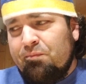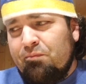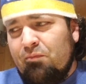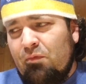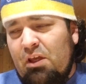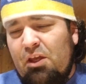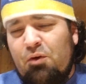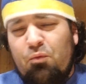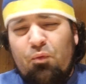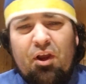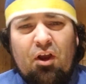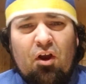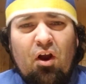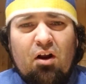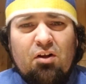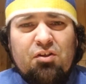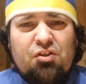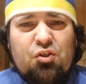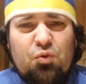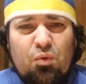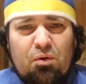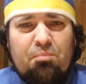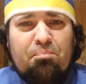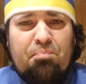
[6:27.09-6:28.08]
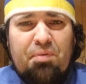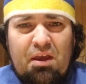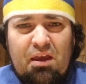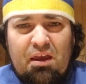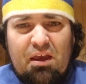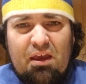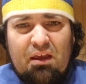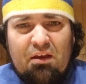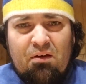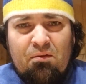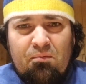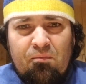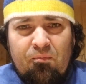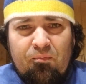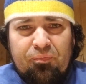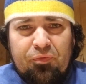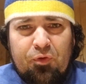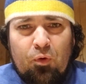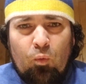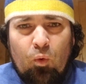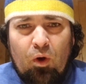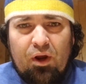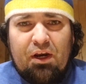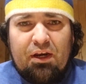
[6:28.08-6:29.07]
In regards to it being
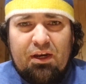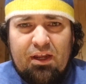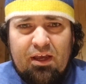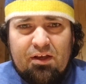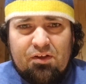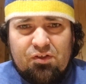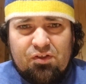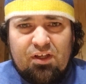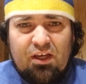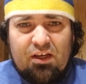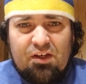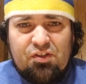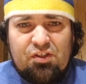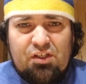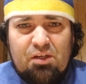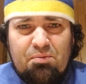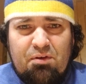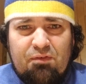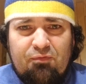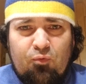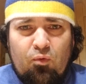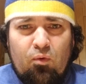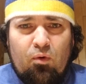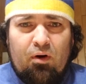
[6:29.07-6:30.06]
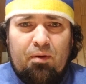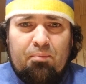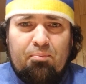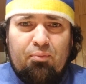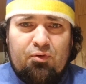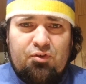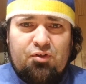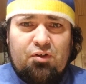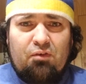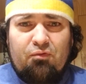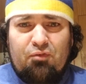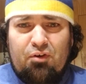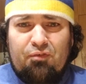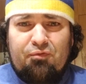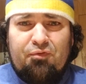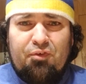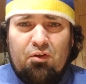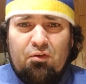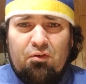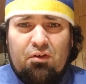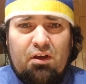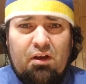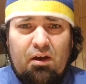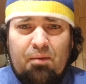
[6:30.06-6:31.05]
what it is, like I said before, a
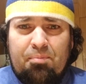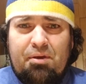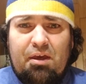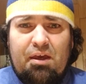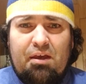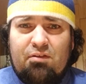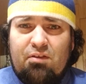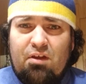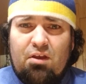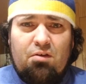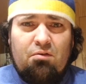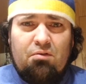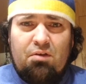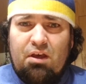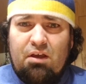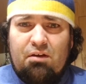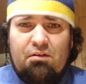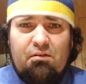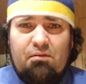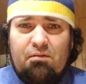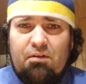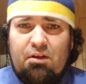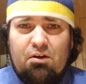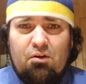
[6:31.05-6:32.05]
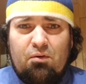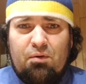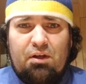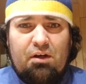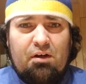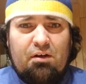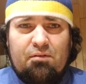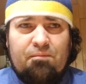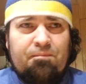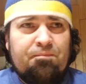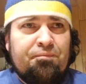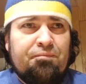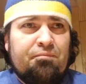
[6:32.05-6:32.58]
preservative-filled cupcake that you can get, in a,